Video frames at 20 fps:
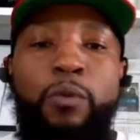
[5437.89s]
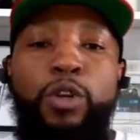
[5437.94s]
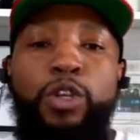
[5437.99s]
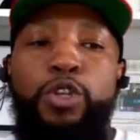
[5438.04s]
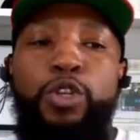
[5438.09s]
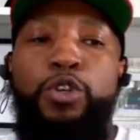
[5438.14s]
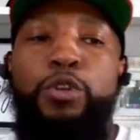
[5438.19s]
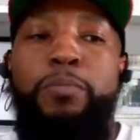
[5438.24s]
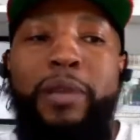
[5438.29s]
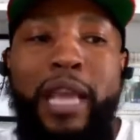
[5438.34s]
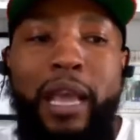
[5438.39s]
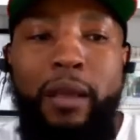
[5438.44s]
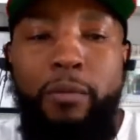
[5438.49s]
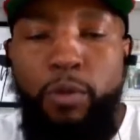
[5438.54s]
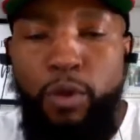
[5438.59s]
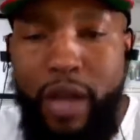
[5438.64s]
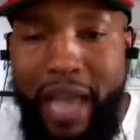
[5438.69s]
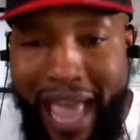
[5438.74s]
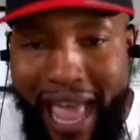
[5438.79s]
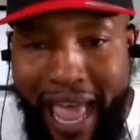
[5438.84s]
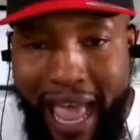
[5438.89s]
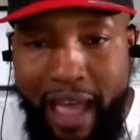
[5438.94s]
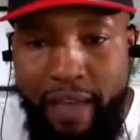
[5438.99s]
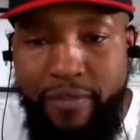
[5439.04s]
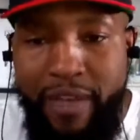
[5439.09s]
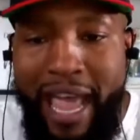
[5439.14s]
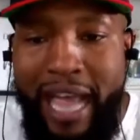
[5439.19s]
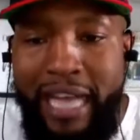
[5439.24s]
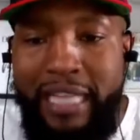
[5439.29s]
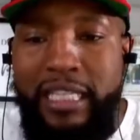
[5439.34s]
I want you to be able to
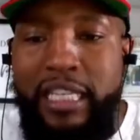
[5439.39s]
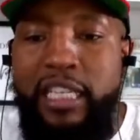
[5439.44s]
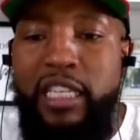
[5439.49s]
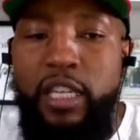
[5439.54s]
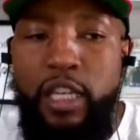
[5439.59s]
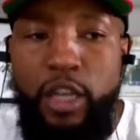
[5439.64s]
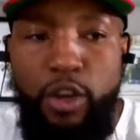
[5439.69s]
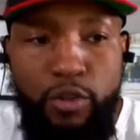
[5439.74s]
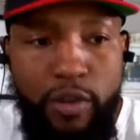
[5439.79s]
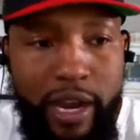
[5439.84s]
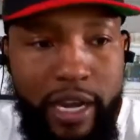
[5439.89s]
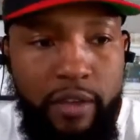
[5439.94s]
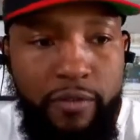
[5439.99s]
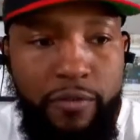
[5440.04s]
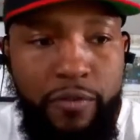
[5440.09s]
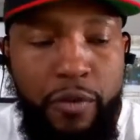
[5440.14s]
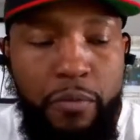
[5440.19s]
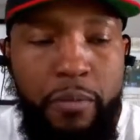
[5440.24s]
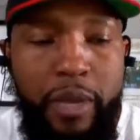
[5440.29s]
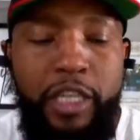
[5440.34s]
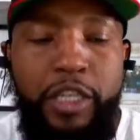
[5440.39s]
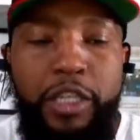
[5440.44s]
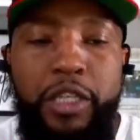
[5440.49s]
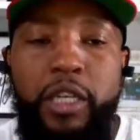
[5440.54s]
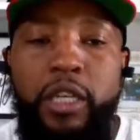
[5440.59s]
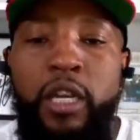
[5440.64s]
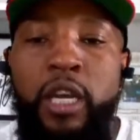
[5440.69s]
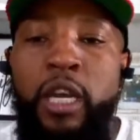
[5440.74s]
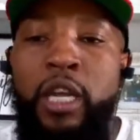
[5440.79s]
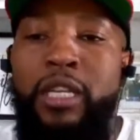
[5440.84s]
have access to great
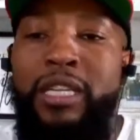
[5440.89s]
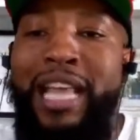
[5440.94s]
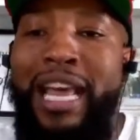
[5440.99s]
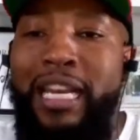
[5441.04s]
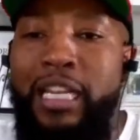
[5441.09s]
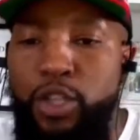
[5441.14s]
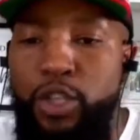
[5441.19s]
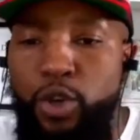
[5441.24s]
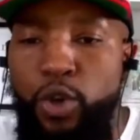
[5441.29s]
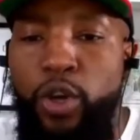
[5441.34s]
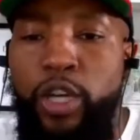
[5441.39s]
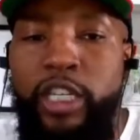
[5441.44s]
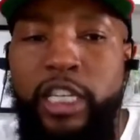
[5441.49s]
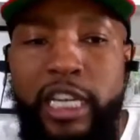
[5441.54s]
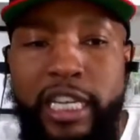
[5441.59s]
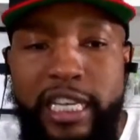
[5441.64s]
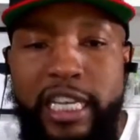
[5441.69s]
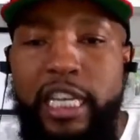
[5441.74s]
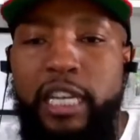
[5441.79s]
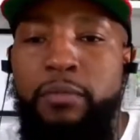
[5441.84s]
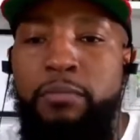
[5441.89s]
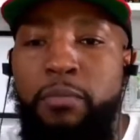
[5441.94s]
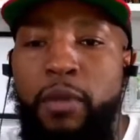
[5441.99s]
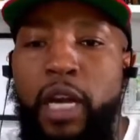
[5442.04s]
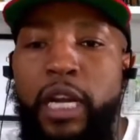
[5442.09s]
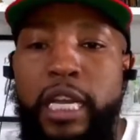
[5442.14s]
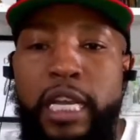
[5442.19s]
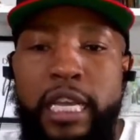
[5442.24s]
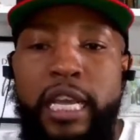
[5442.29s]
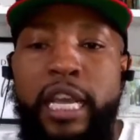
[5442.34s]
information that is going to keep
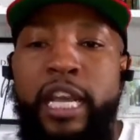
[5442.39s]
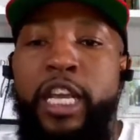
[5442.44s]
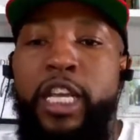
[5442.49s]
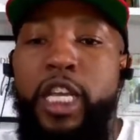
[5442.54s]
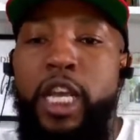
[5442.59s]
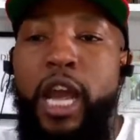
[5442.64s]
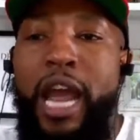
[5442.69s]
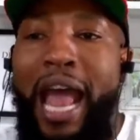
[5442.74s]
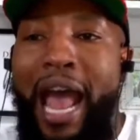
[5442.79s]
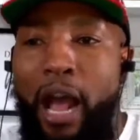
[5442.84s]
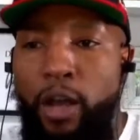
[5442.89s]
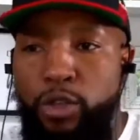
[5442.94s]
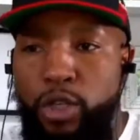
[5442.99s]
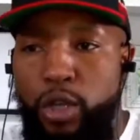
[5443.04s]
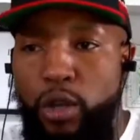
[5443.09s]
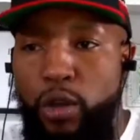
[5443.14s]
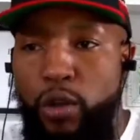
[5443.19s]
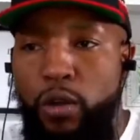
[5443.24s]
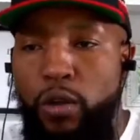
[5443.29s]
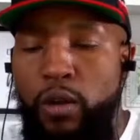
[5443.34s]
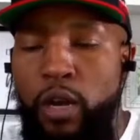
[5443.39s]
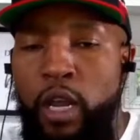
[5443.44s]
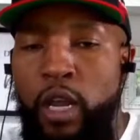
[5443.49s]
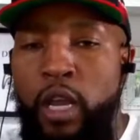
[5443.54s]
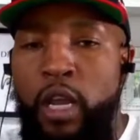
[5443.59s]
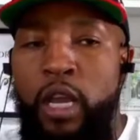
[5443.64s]
money in your household.